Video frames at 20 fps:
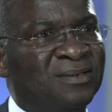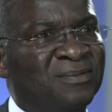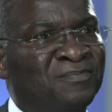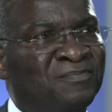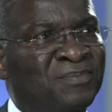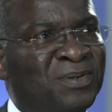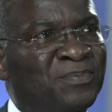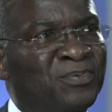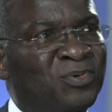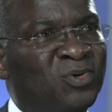
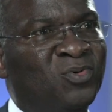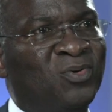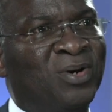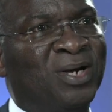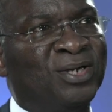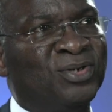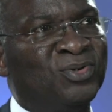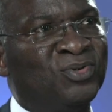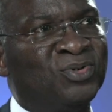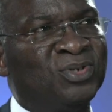people were
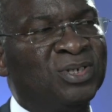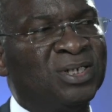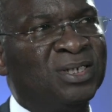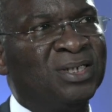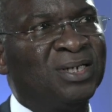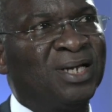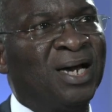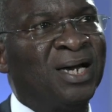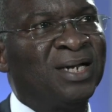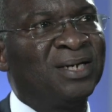
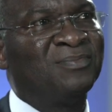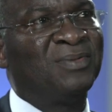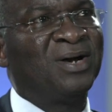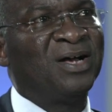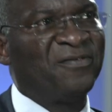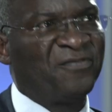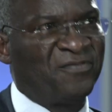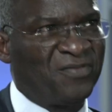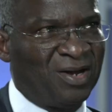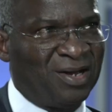using
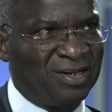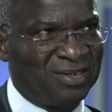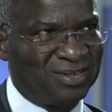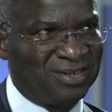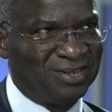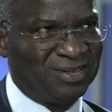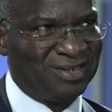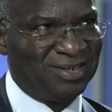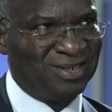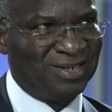animal
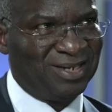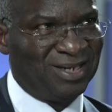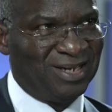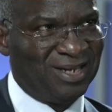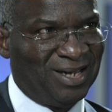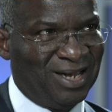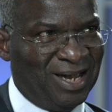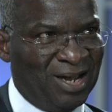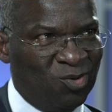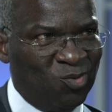fat
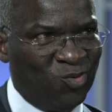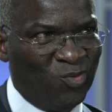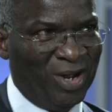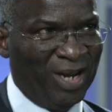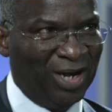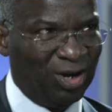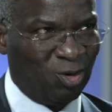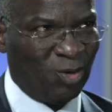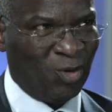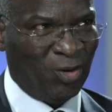and
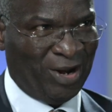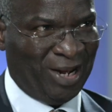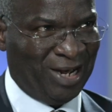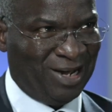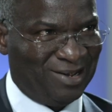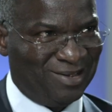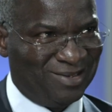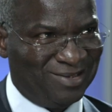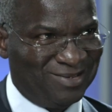whale oil